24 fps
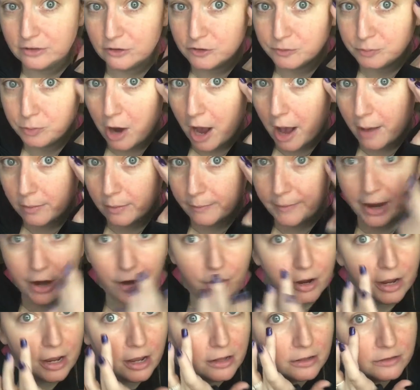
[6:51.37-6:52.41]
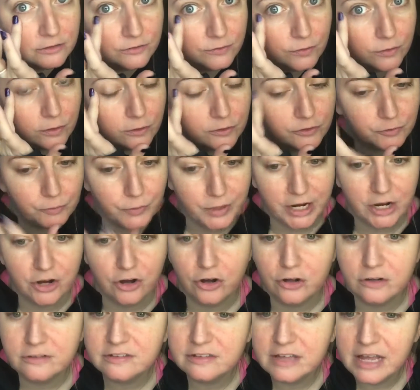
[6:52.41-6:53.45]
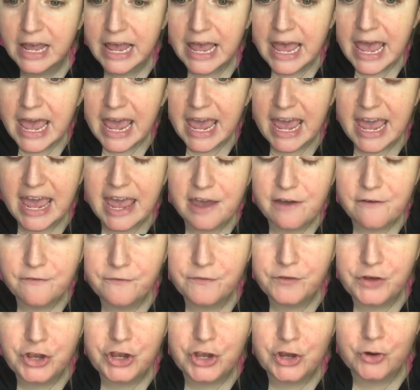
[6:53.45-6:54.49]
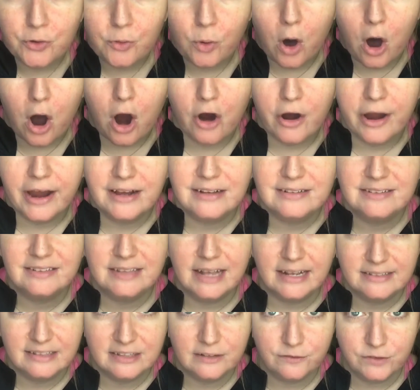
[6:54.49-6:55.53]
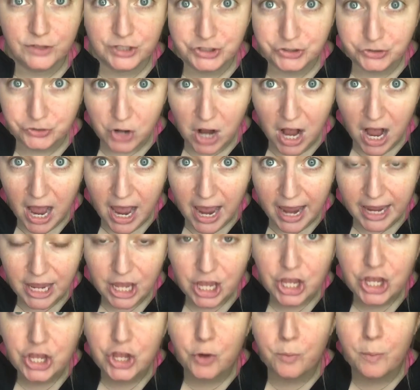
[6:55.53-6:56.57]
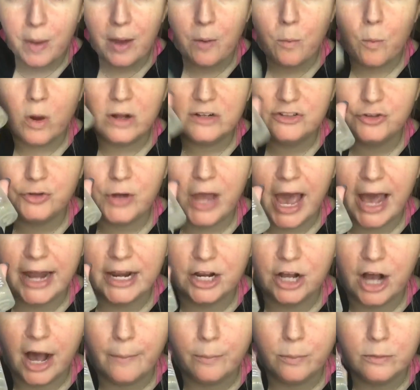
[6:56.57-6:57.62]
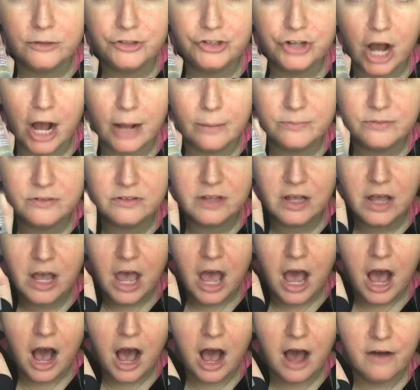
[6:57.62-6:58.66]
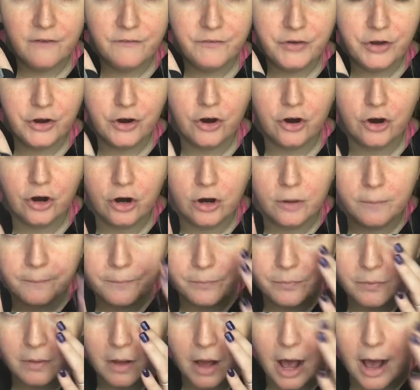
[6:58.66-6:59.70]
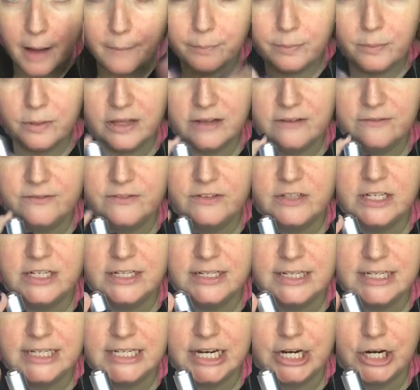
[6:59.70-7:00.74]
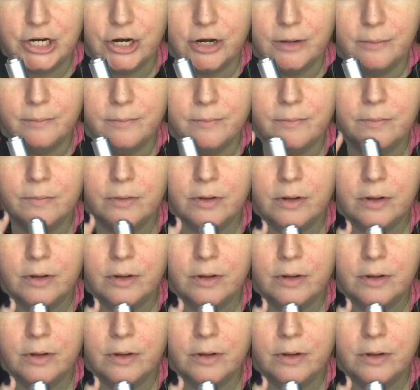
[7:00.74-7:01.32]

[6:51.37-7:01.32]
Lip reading: and those problem areas for those wrinkles. If you are excessively dry, you may want to add a couple drops of your uplift serum.